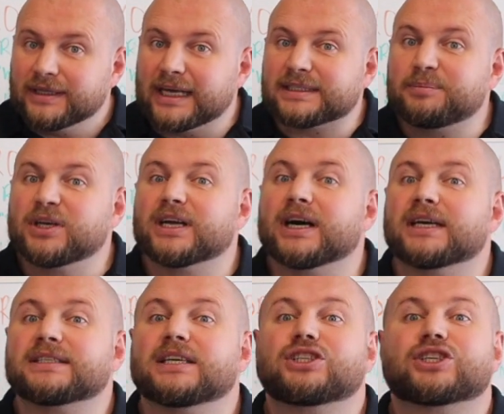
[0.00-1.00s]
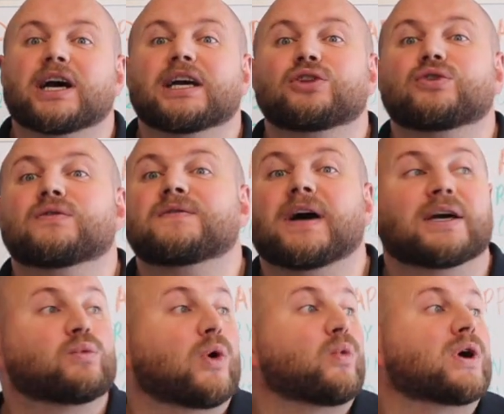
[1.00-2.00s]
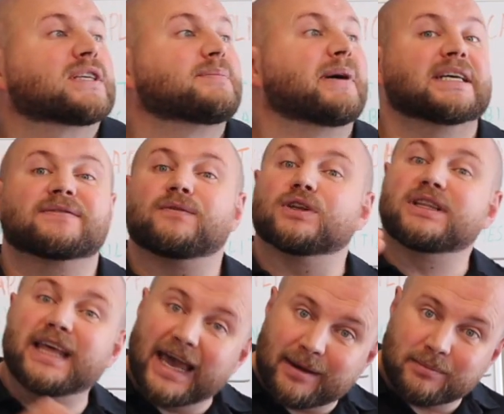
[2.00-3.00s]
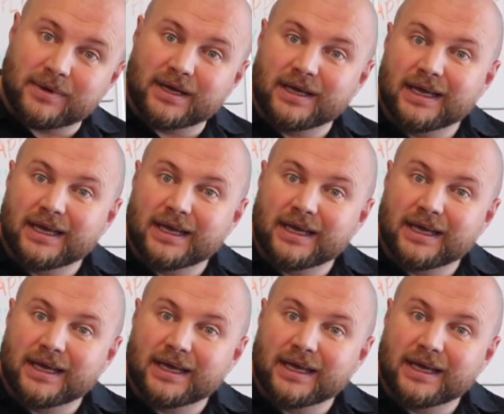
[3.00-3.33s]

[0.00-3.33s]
that's because they're trying to find what works best for them